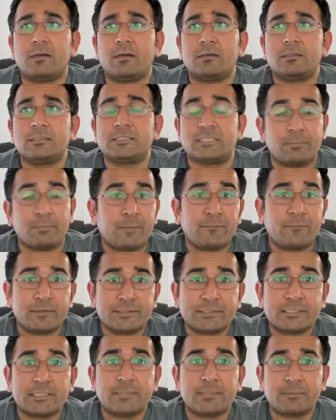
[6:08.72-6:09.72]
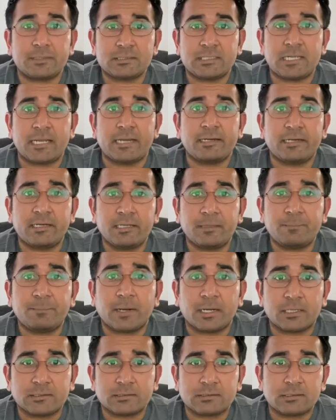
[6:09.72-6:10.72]
Zimbabwe's team has landed in
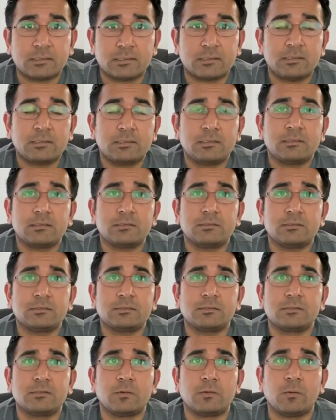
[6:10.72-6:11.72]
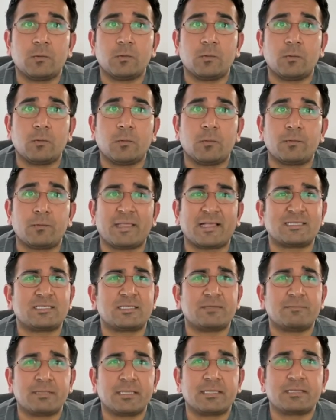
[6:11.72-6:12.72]
Pakistan, so that's
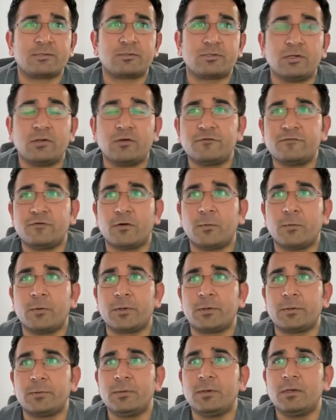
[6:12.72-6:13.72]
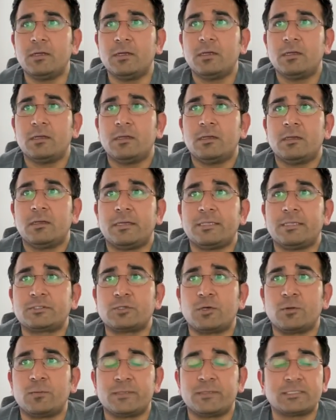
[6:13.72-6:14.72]
something to look forward to. It's
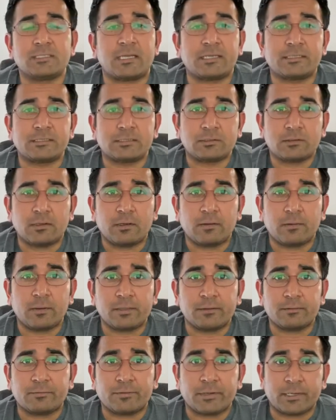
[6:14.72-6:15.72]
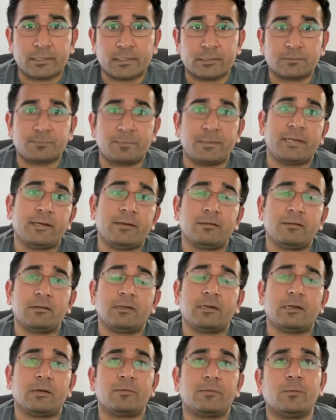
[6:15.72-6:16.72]
always nice to have when cricket is played
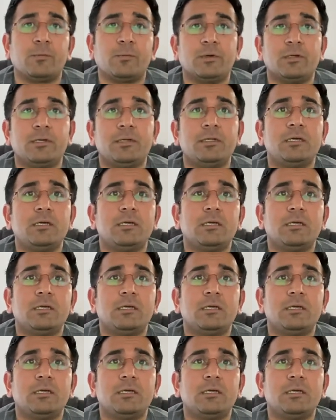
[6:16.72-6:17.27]
around the world.